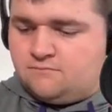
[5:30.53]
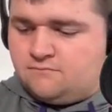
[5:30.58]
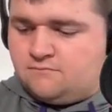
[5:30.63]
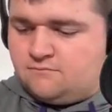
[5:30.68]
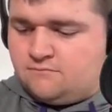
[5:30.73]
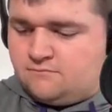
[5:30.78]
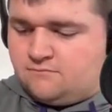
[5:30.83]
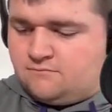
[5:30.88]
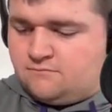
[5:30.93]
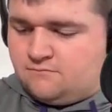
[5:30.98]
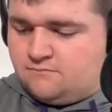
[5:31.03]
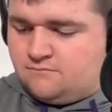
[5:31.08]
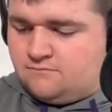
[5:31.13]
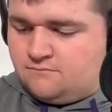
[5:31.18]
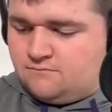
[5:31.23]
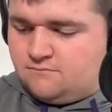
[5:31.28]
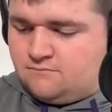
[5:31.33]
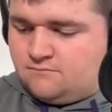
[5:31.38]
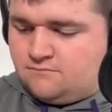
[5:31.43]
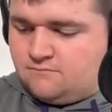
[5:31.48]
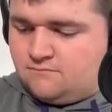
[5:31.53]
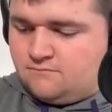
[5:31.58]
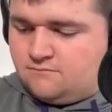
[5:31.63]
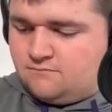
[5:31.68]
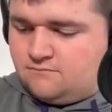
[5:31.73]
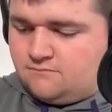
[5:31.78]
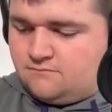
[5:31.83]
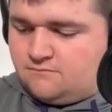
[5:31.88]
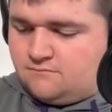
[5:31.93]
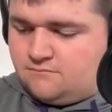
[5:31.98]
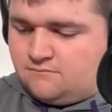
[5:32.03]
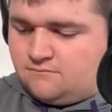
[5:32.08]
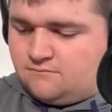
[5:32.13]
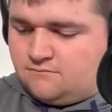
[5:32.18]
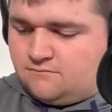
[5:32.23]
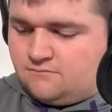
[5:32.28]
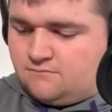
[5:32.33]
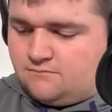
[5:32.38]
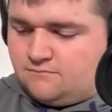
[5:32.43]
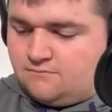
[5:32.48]

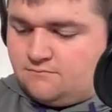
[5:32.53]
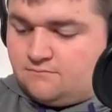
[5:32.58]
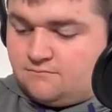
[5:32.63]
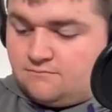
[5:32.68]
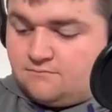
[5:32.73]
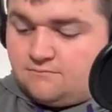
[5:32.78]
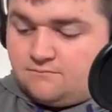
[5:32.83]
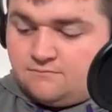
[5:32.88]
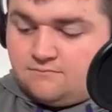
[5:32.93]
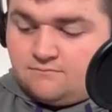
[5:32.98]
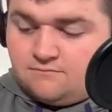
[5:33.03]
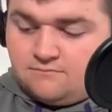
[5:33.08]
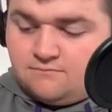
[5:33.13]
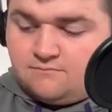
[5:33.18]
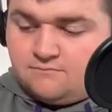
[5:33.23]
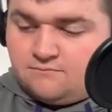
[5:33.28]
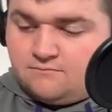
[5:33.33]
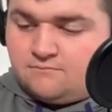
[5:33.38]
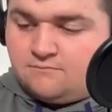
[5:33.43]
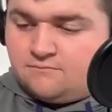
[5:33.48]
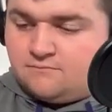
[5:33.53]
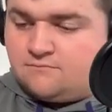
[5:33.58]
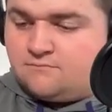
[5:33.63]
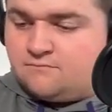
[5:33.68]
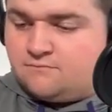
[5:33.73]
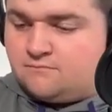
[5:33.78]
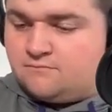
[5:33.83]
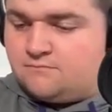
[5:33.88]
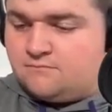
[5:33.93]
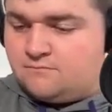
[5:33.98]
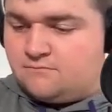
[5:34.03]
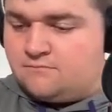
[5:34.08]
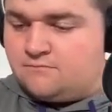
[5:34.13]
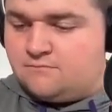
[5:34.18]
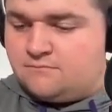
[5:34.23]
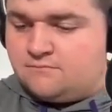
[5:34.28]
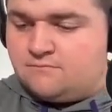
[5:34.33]
[no speech]